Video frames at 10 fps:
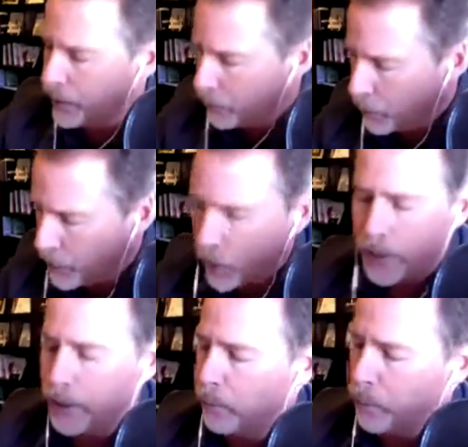with our
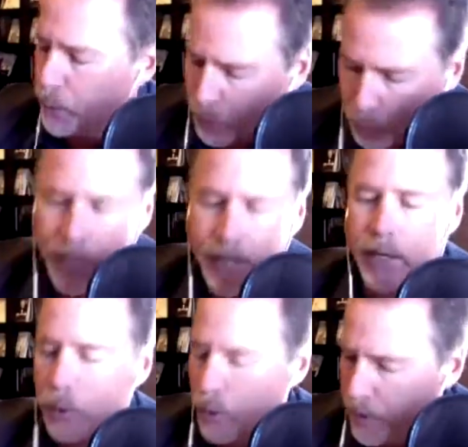help with the
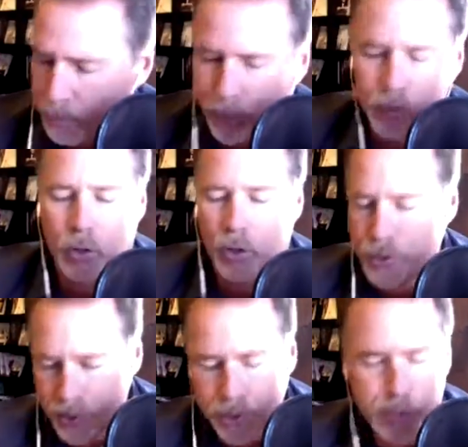radio and the book
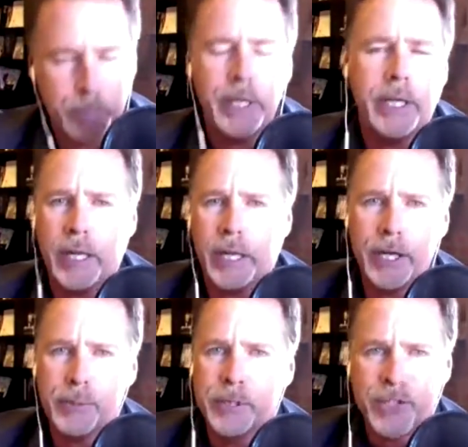launch and the speaking
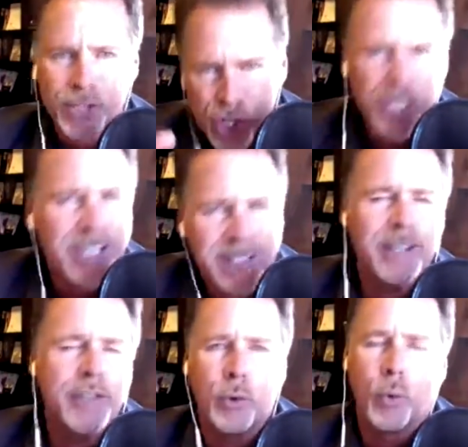engagements, and she
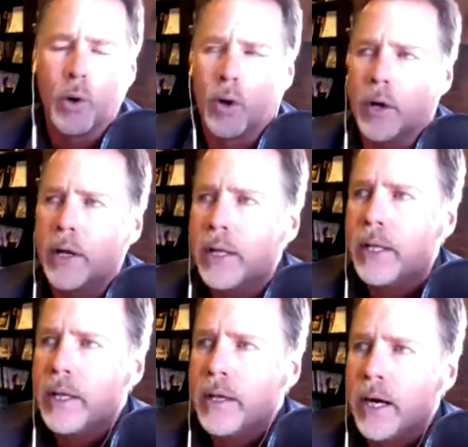did the work
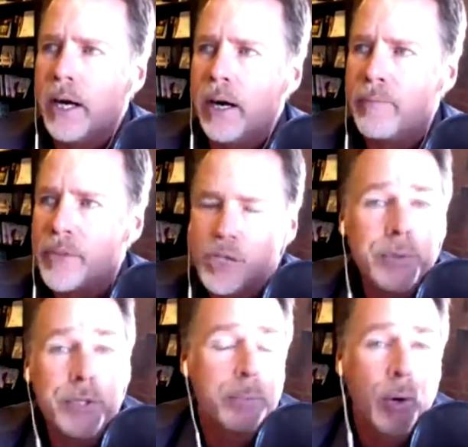
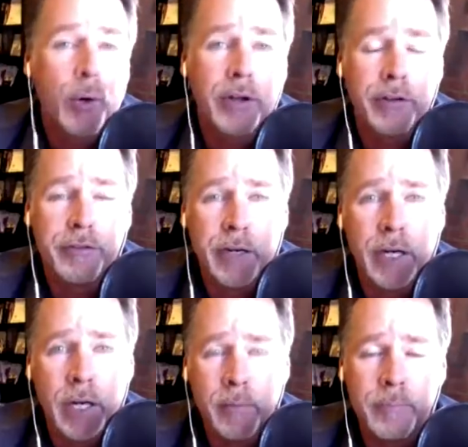She was a part of
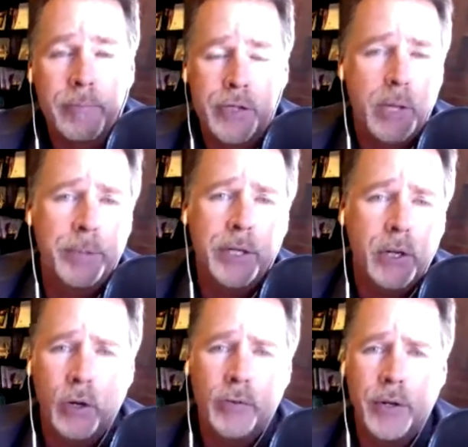something
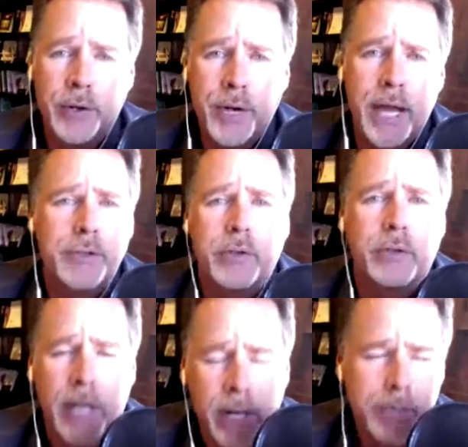called the
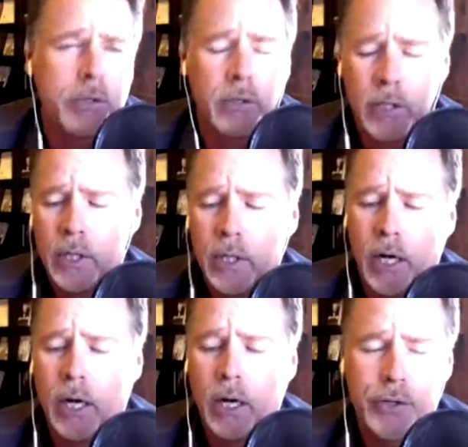National
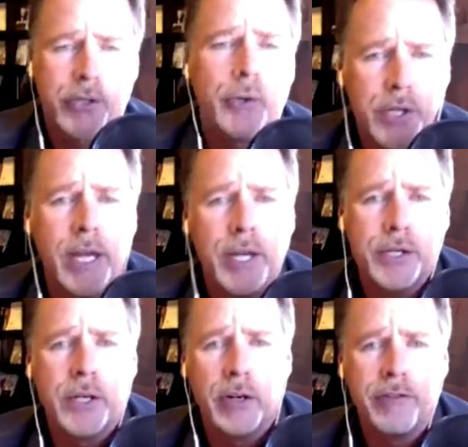
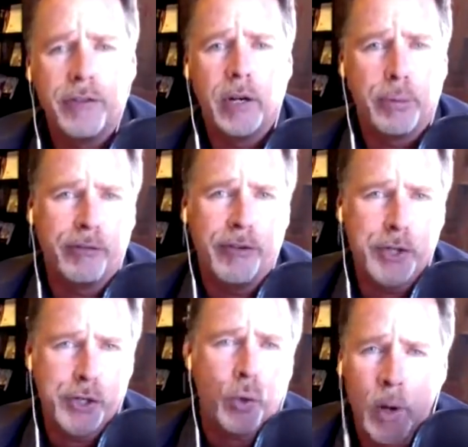Association of
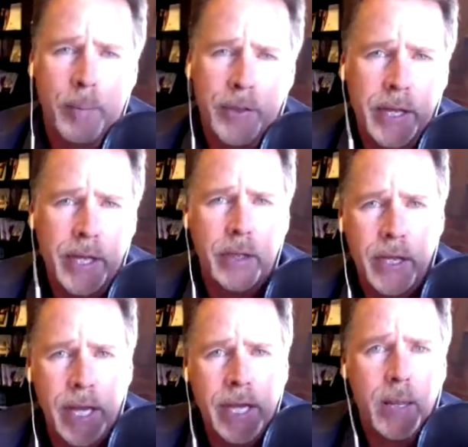Professional Women,
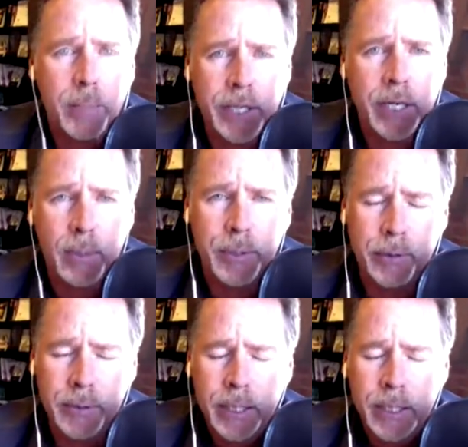the
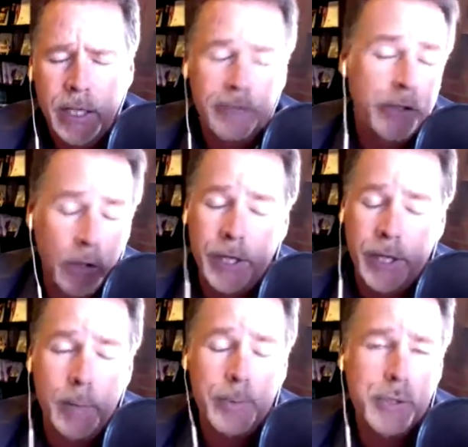NAPW. If you look
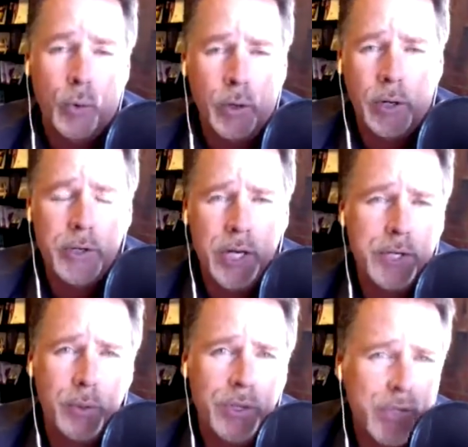it up, it's an
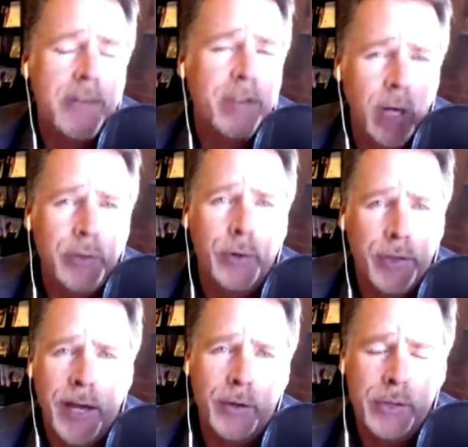organization with
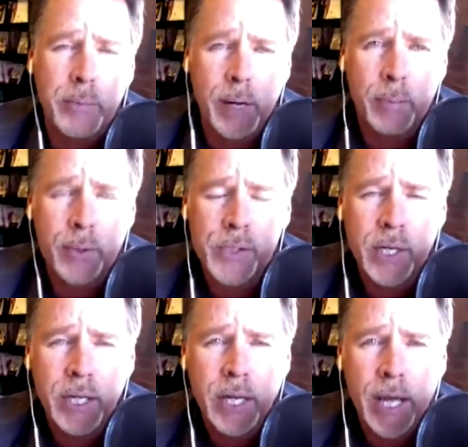700,000
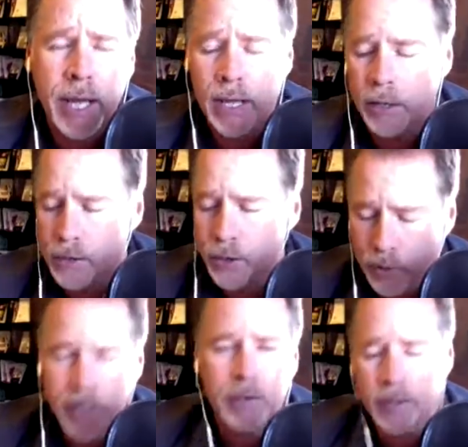members. And
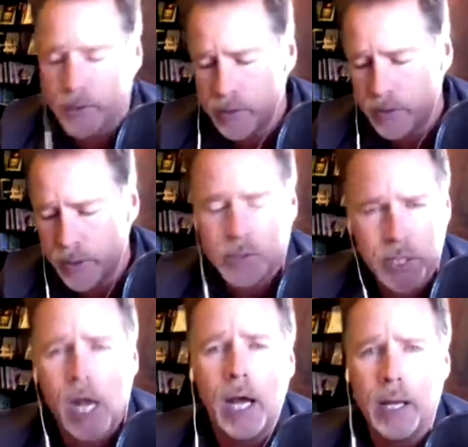during
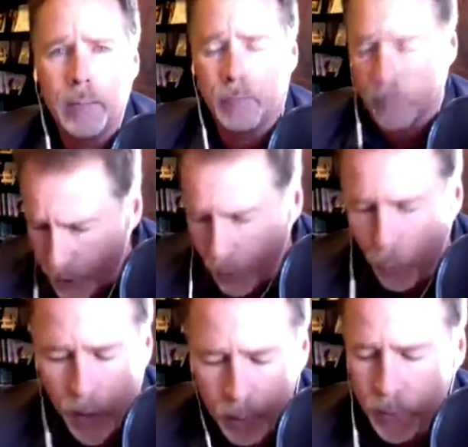this time,
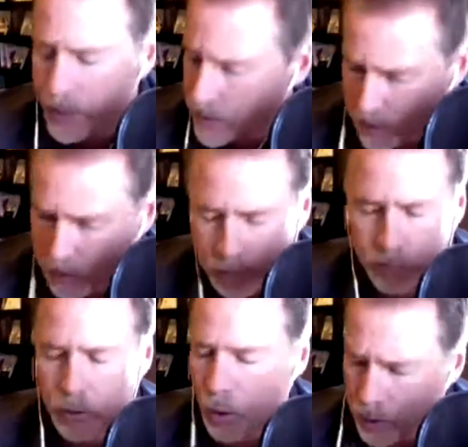when we
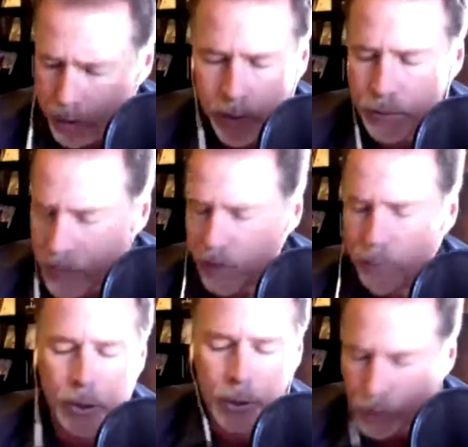did
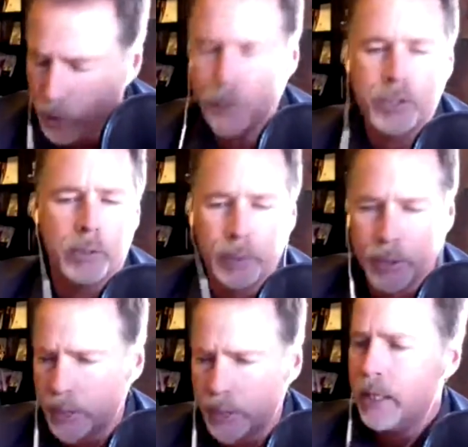the book, launched the
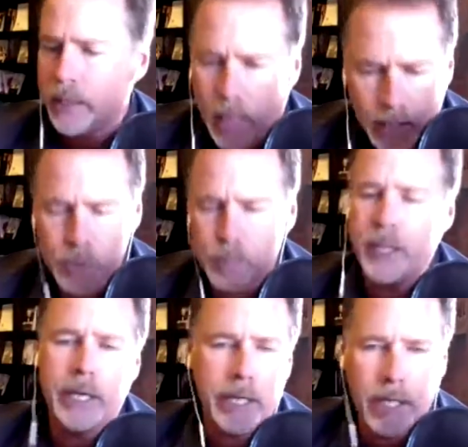book, got
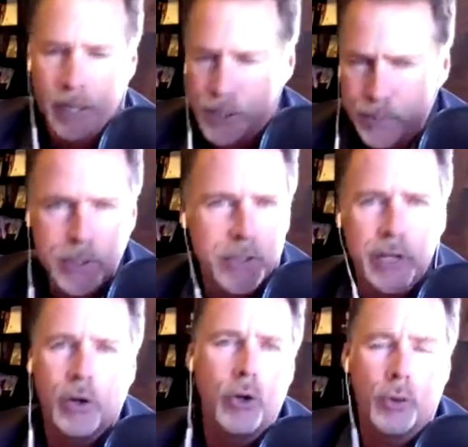speaking engagements,
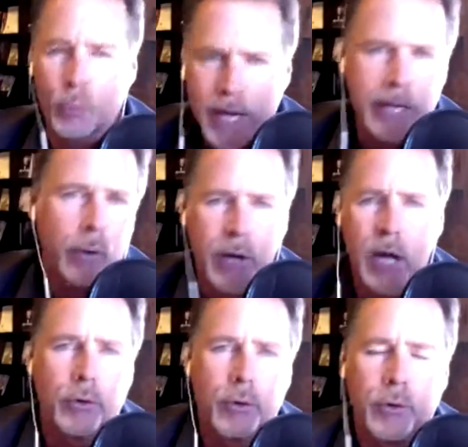did all the radio,
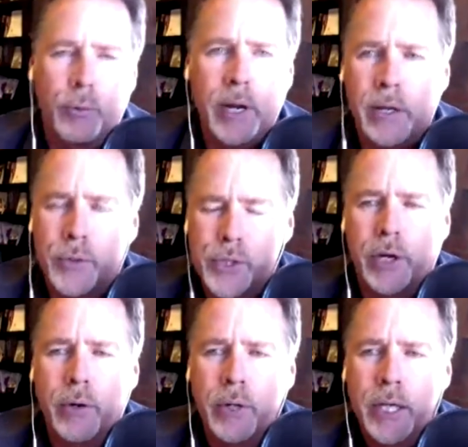got her own radio
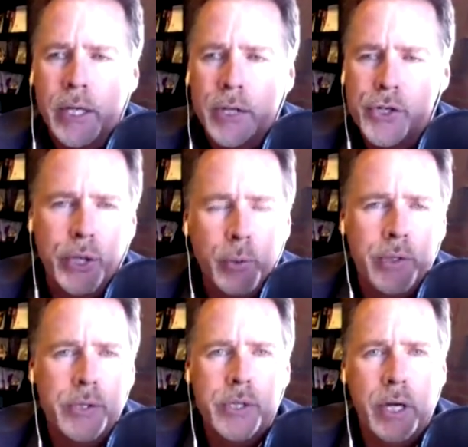show, she
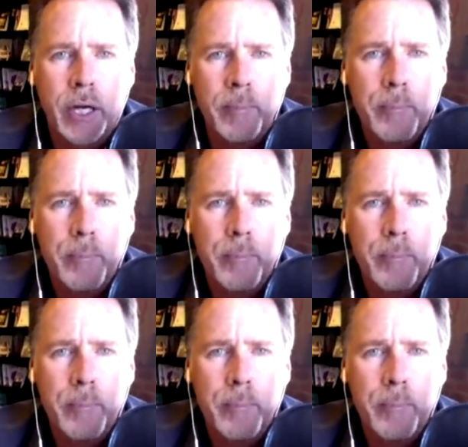was